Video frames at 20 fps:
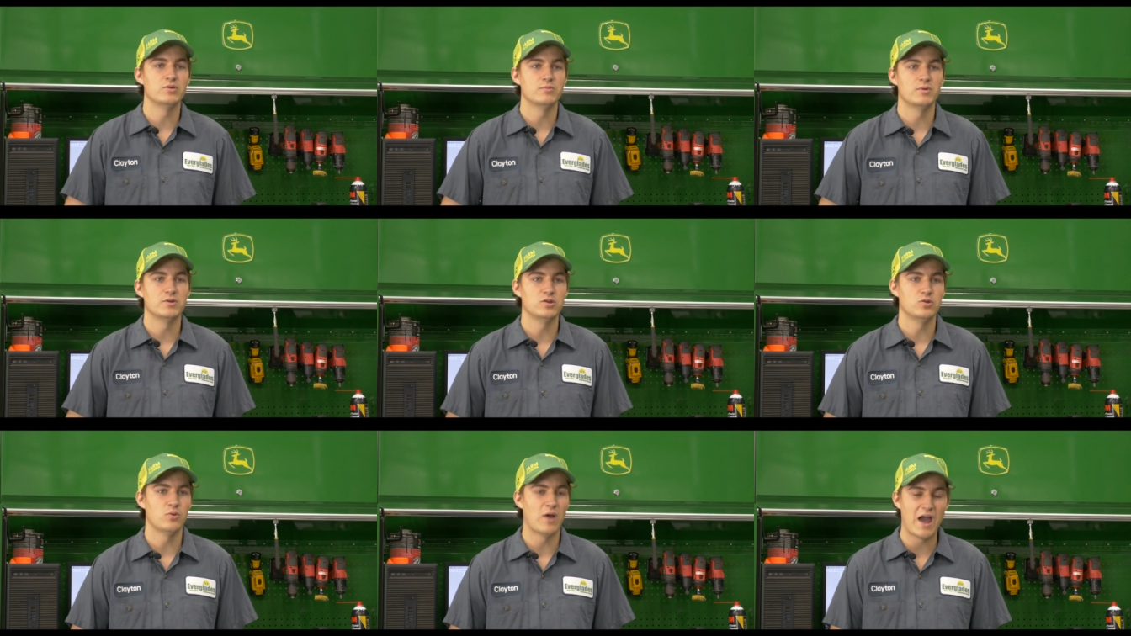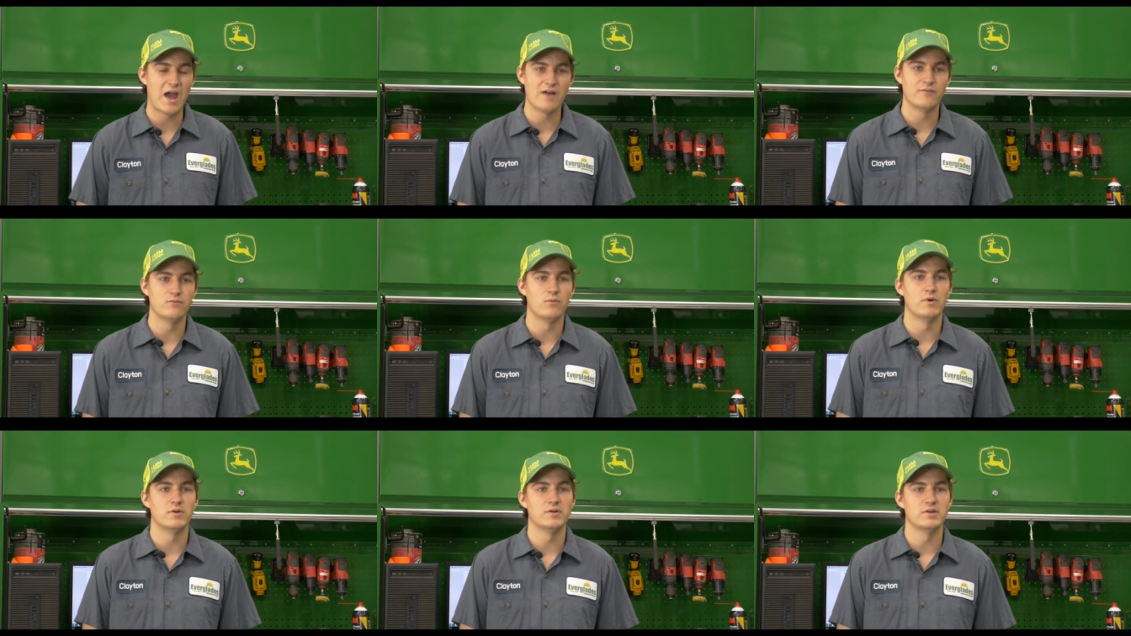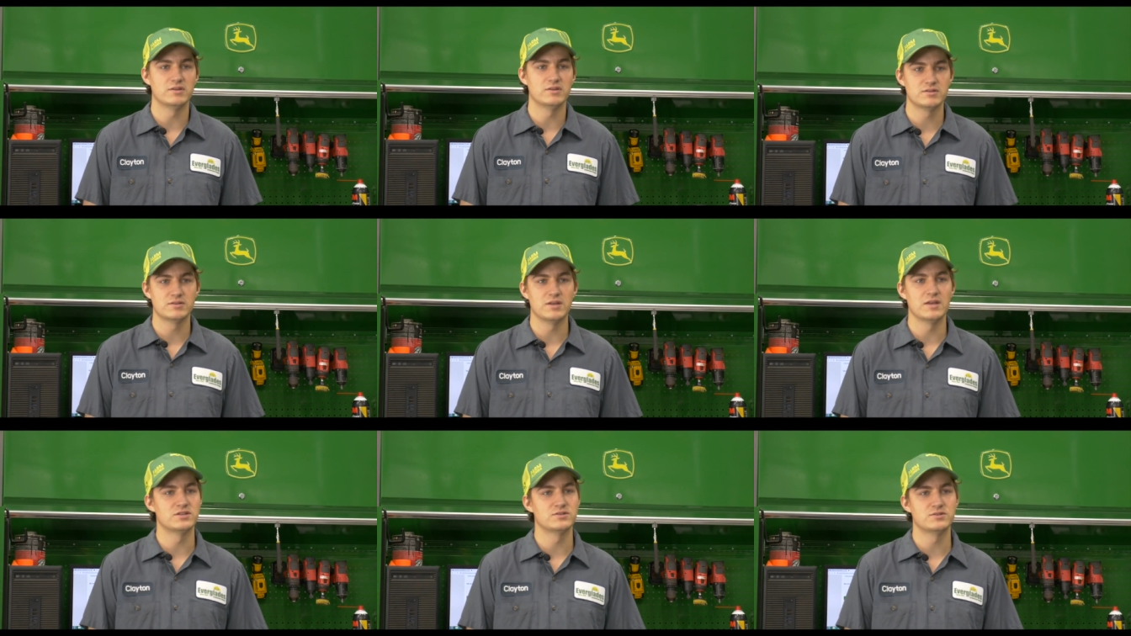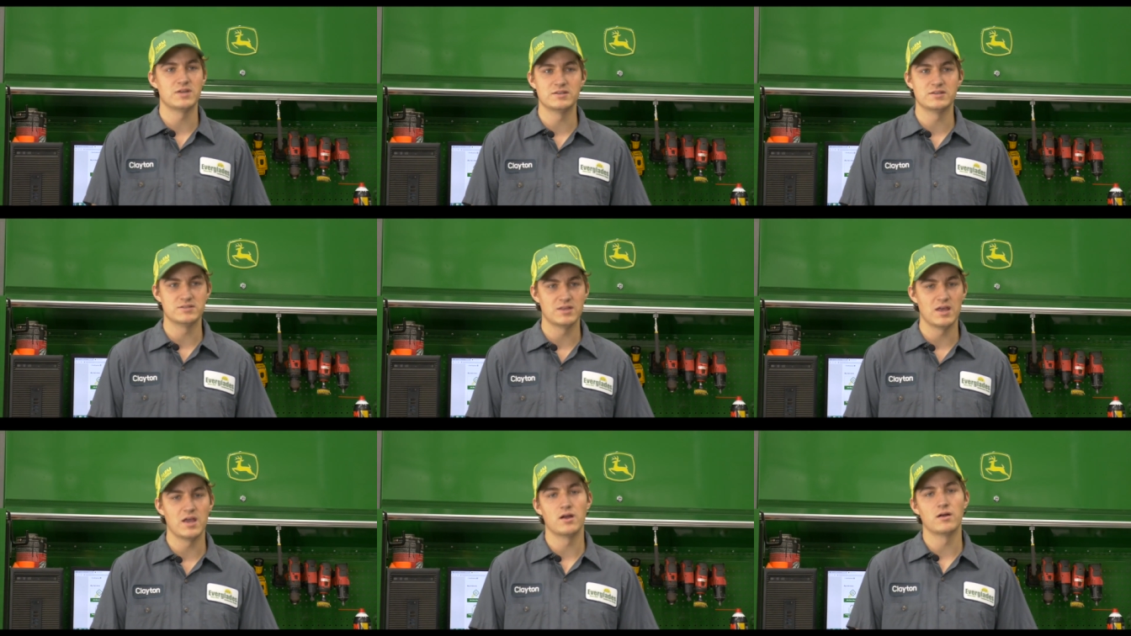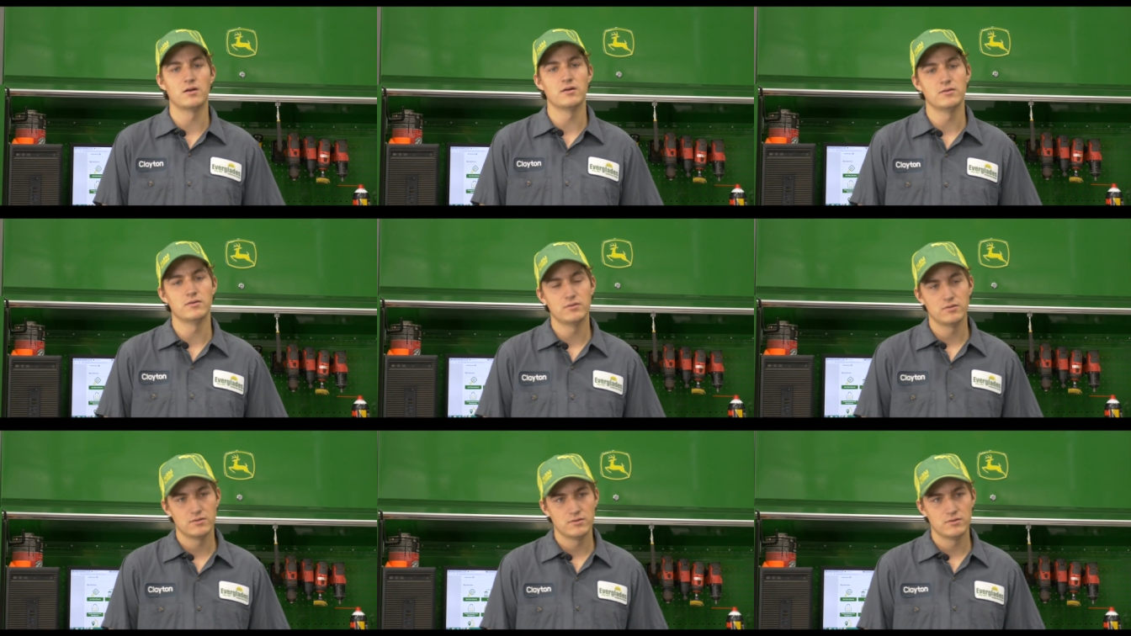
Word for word: You know, you have one. It's there.